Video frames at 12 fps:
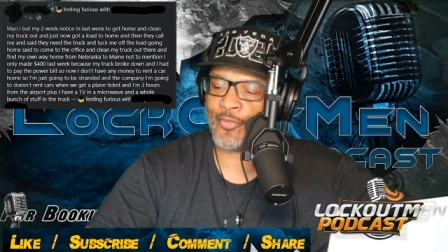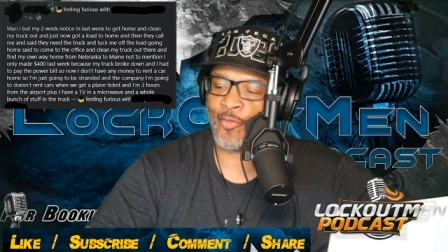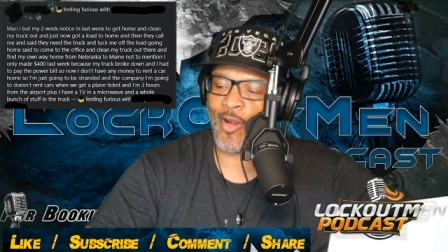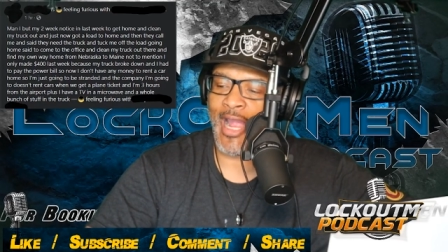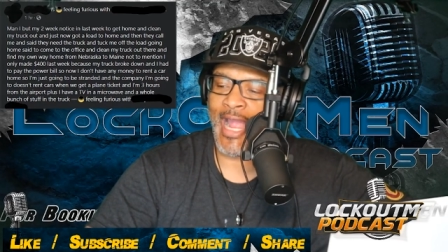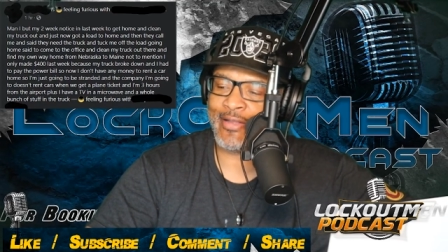
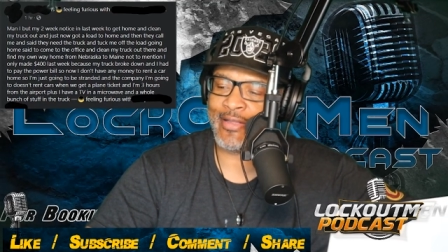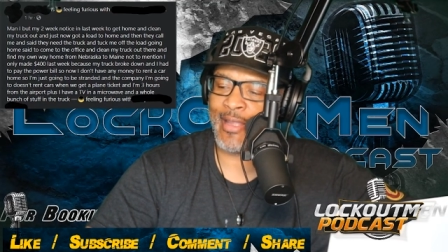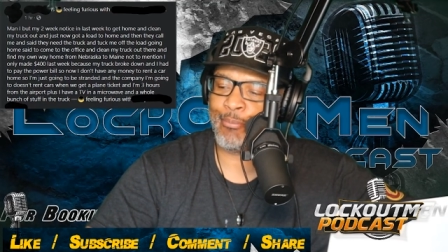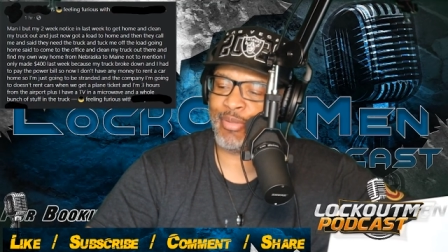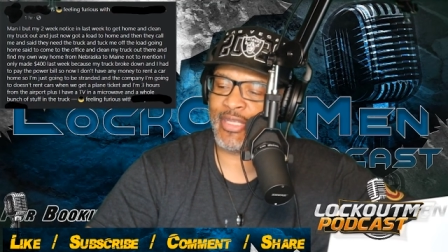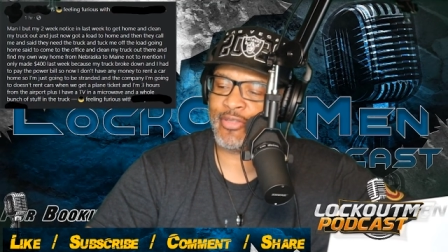ride
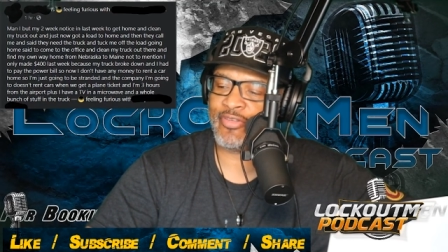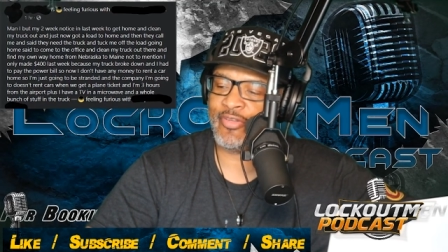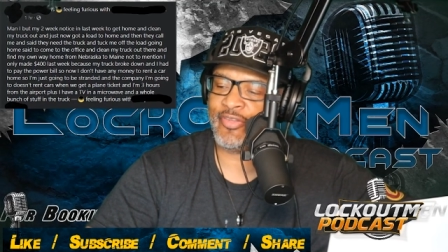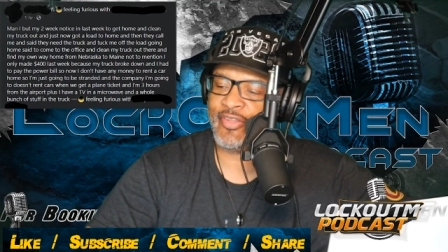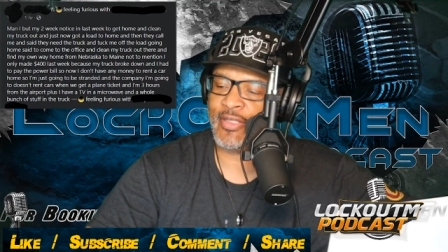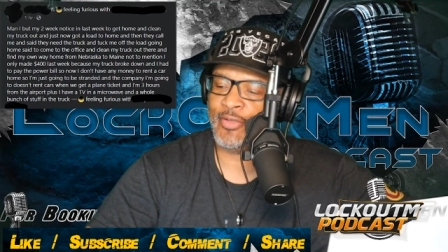that bitch
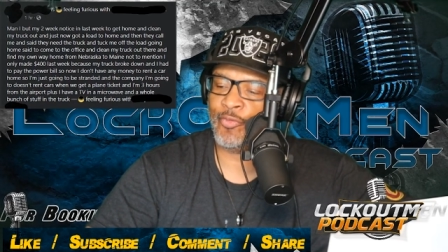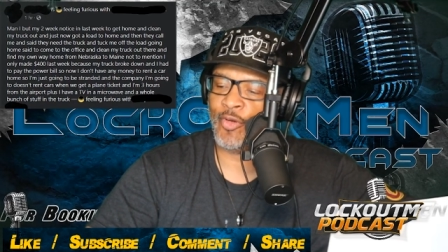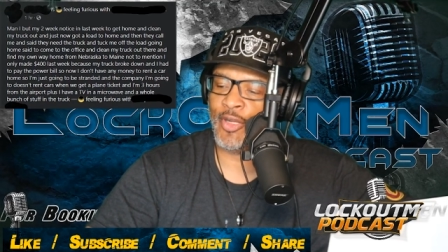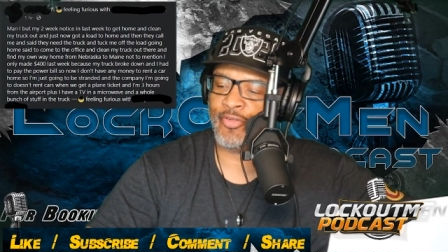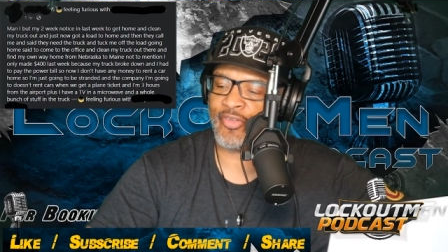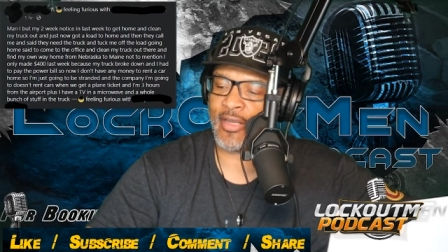until it
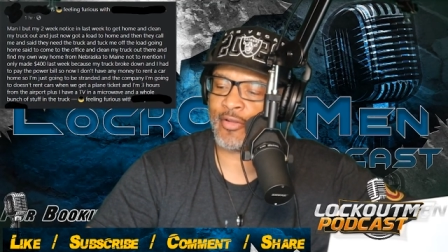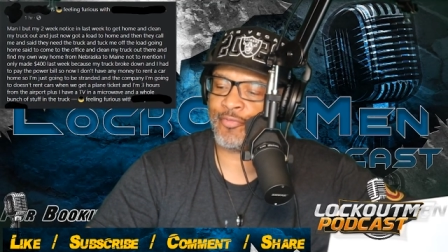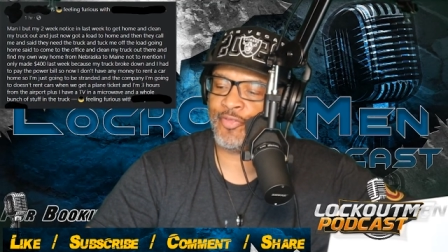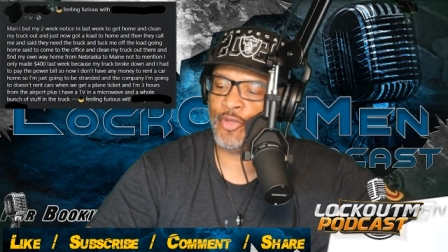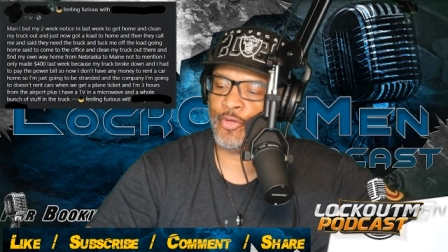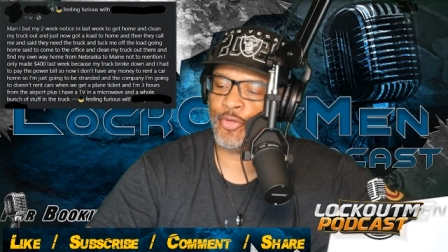runs out of
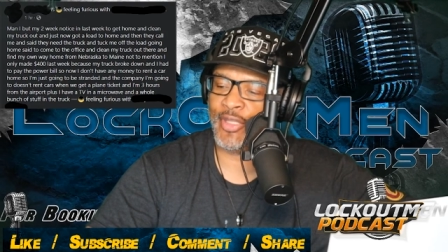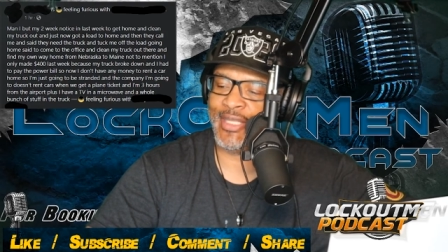fuel